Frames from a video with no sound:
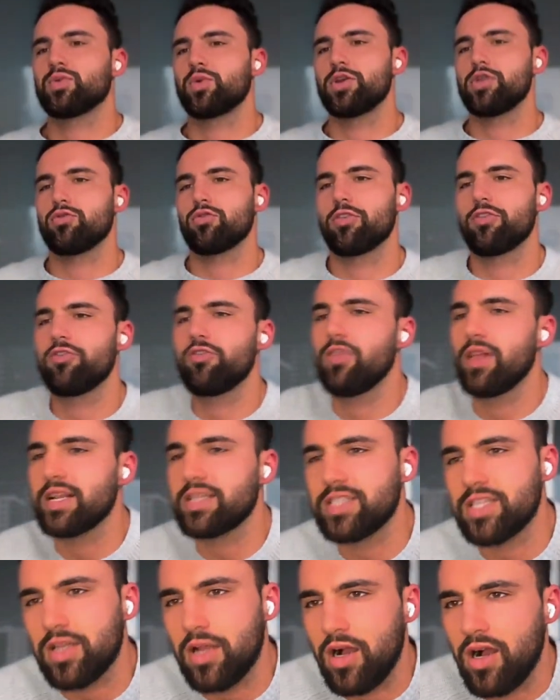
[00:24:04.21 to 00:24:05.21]
times where you
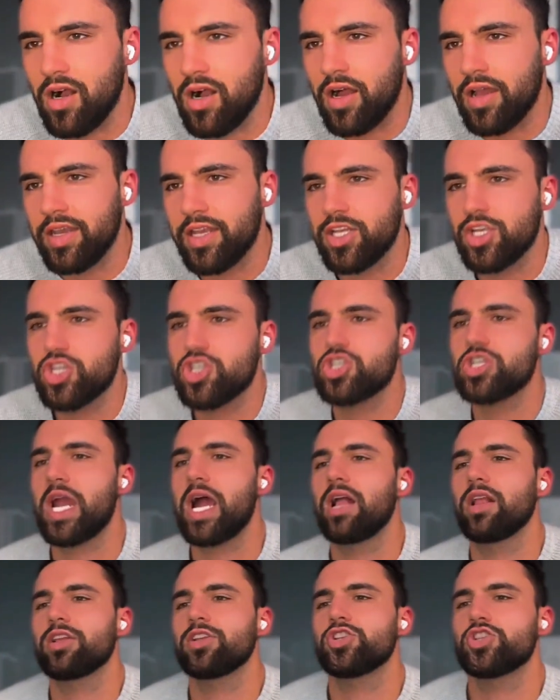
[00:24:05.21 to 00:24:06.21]
reflected on
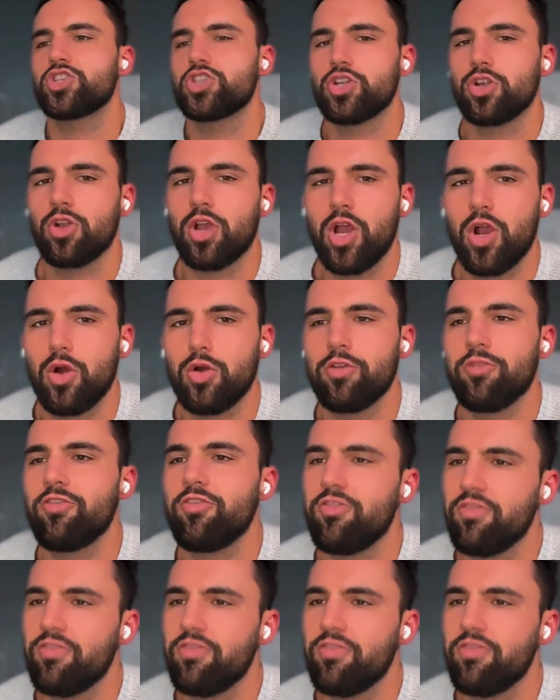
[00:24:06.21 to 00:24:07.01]
and challenged your